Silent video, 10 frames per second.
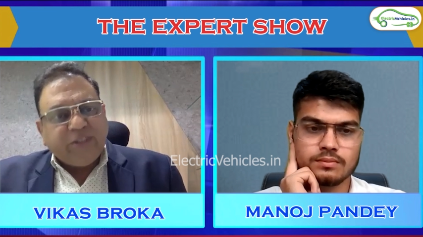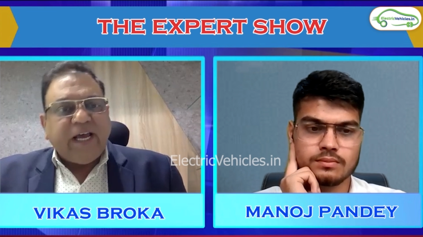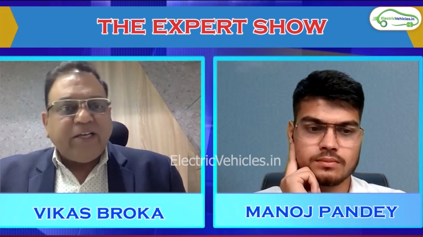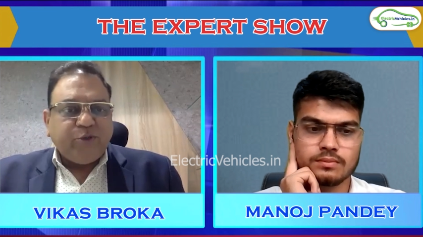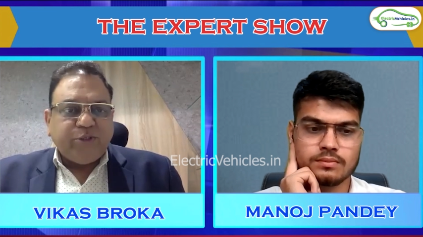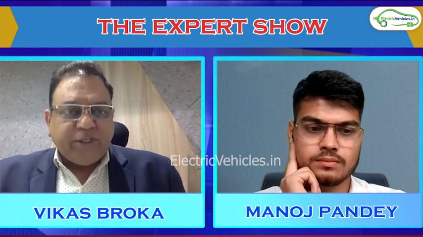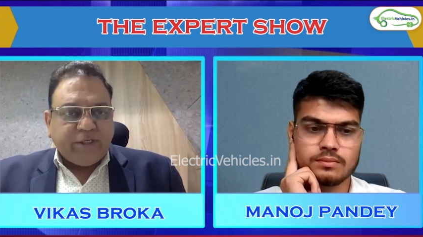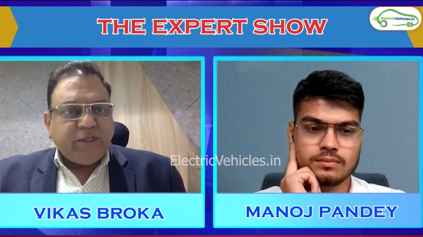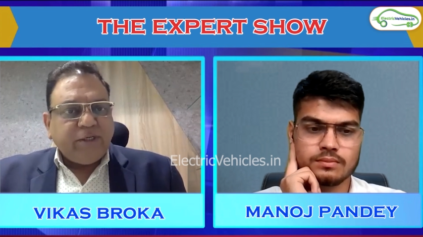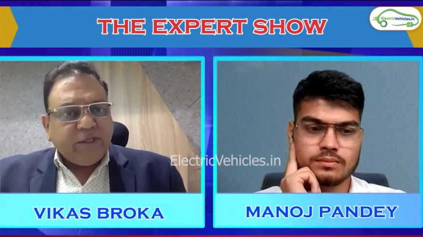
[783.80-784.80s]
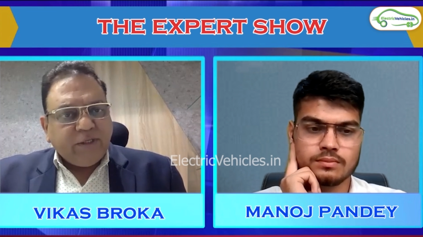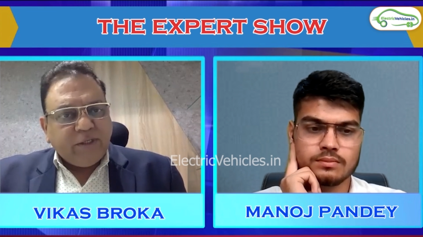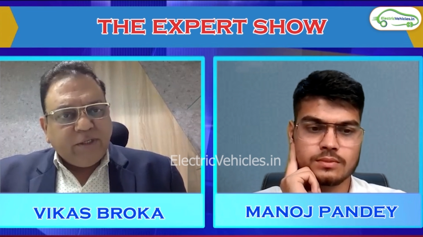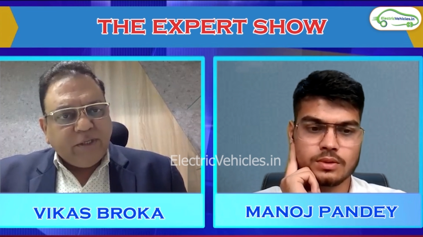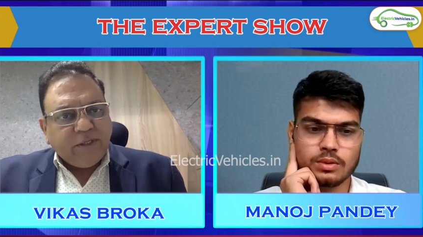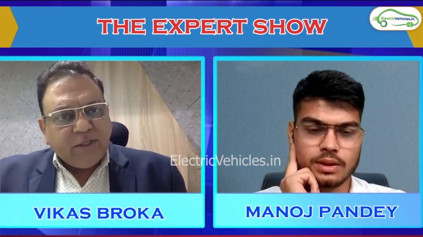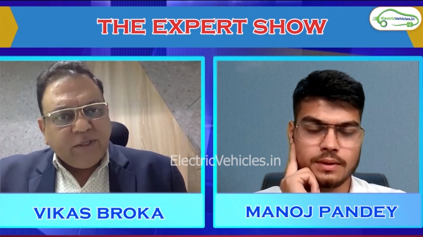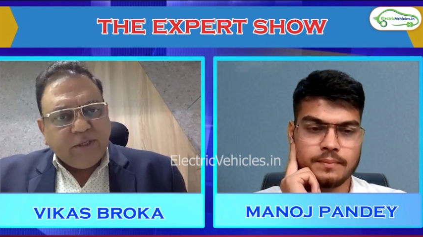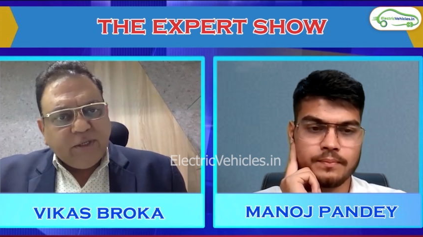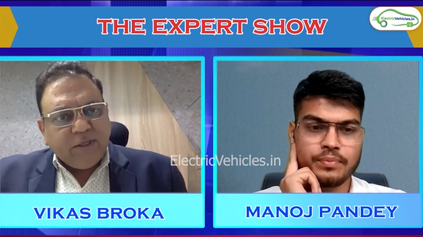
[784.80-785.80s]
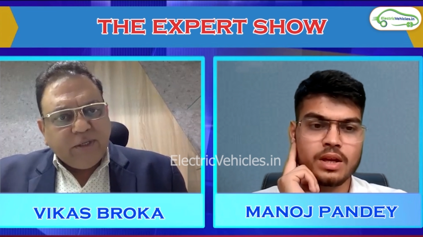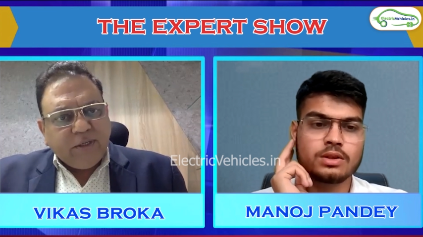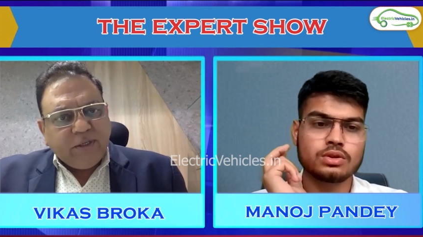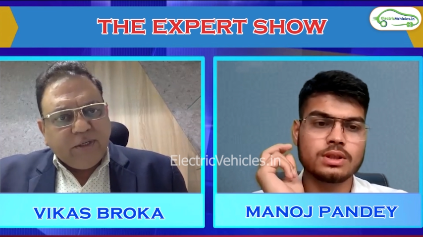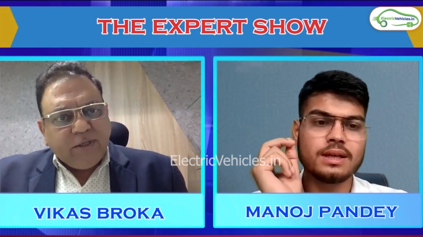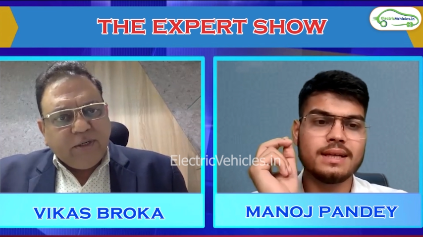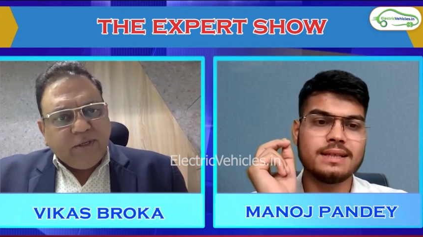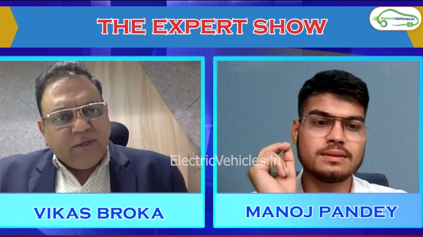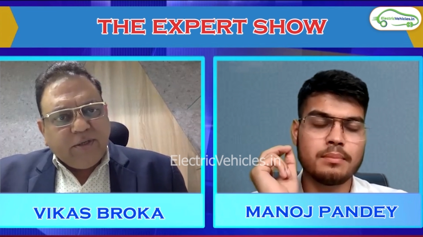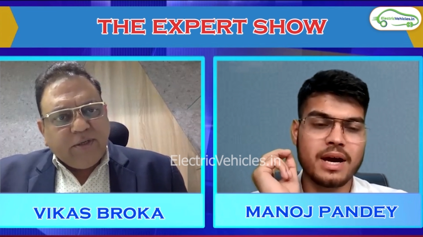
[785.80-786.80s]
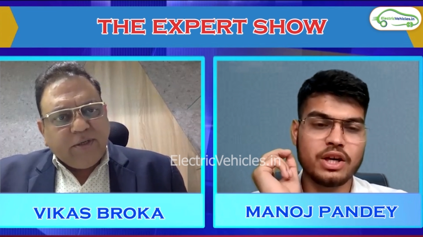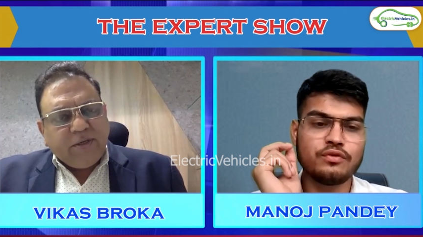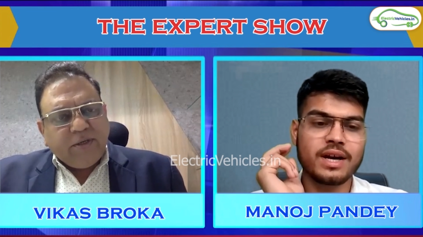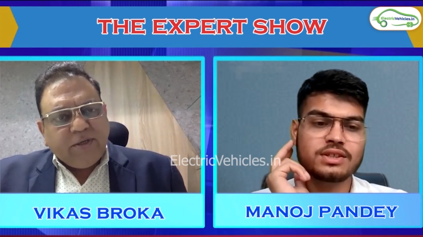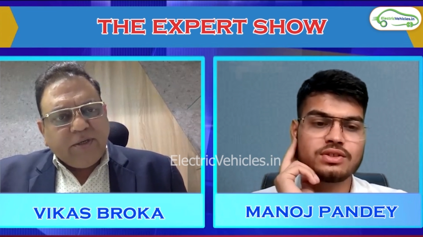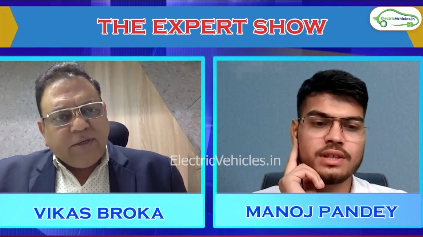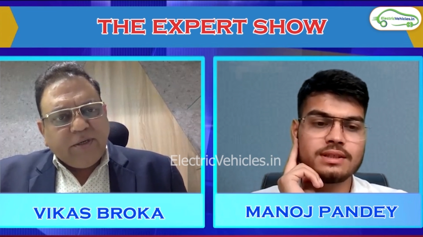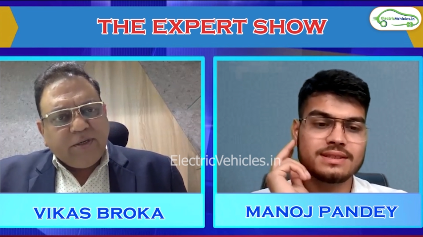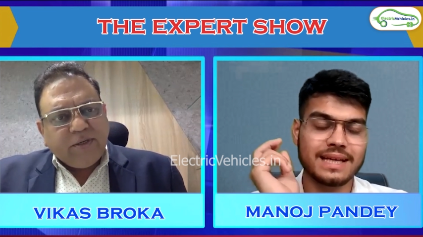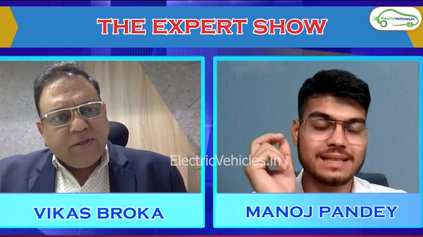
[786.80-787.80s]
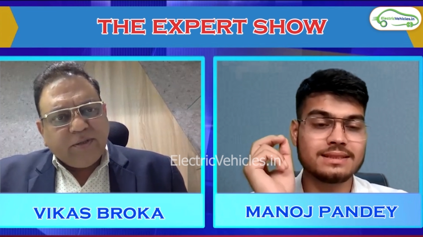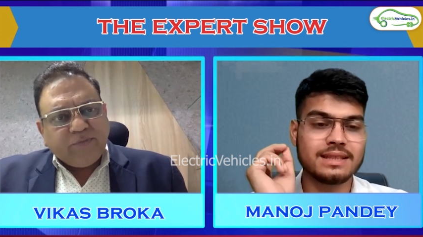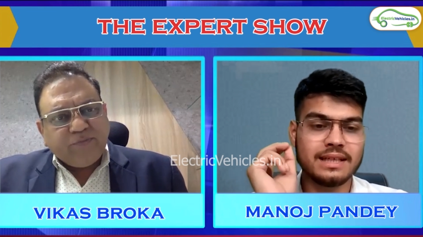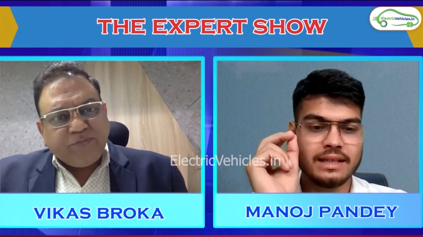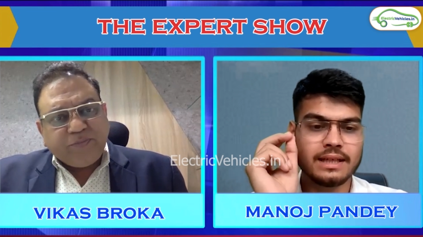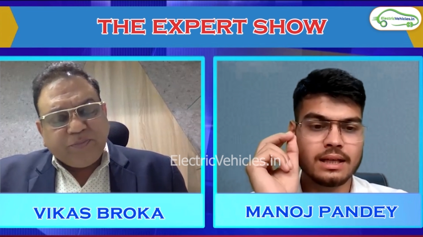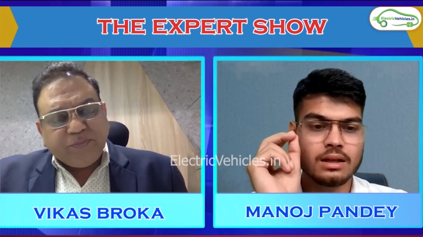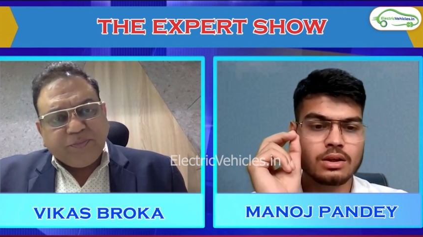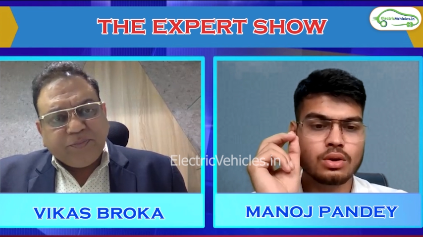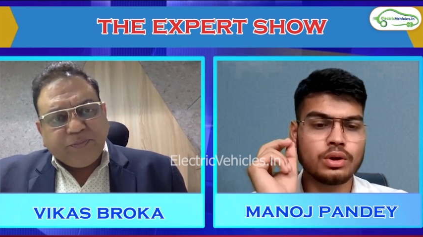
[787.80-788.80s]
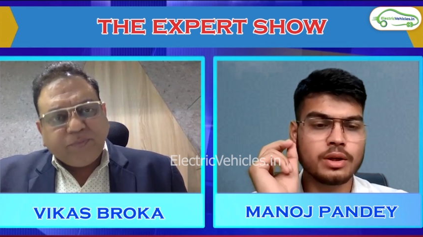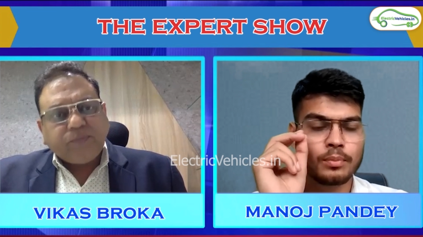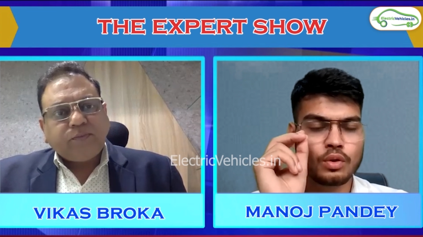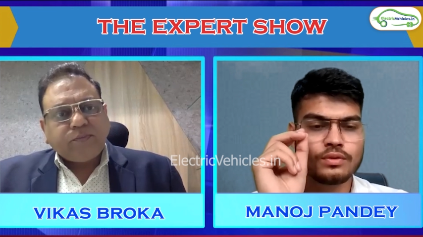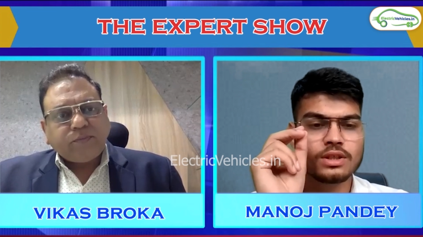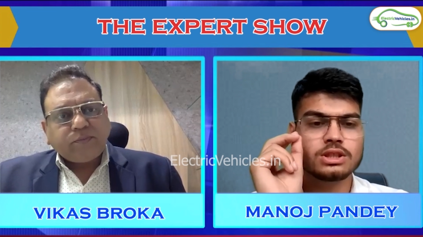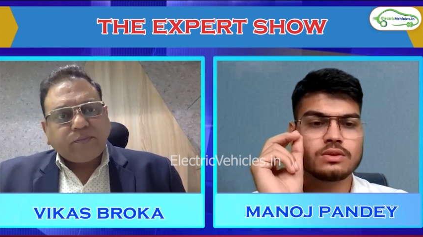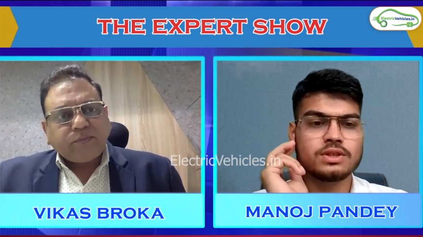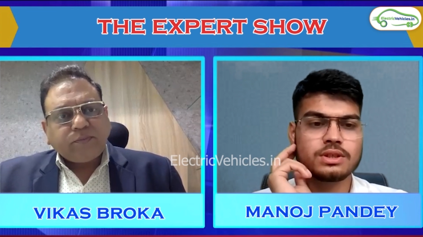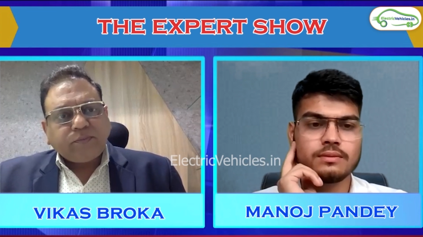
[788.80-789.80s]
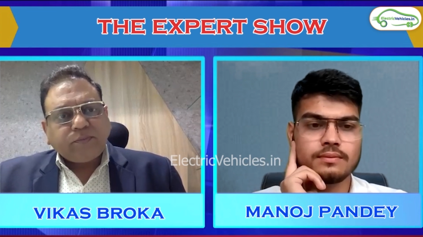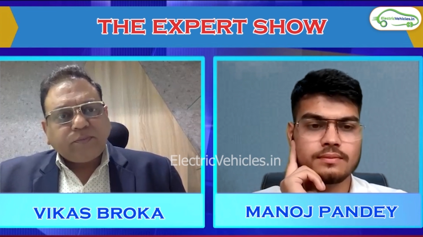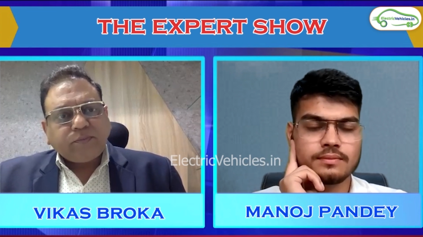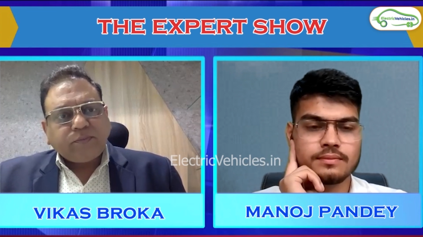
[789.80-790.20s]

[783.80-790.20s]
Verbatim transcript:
Speaker 1: kilometers, as you said.
Speaker 2: Okay. So, sir, is manufacturing cells in India could improve the situation?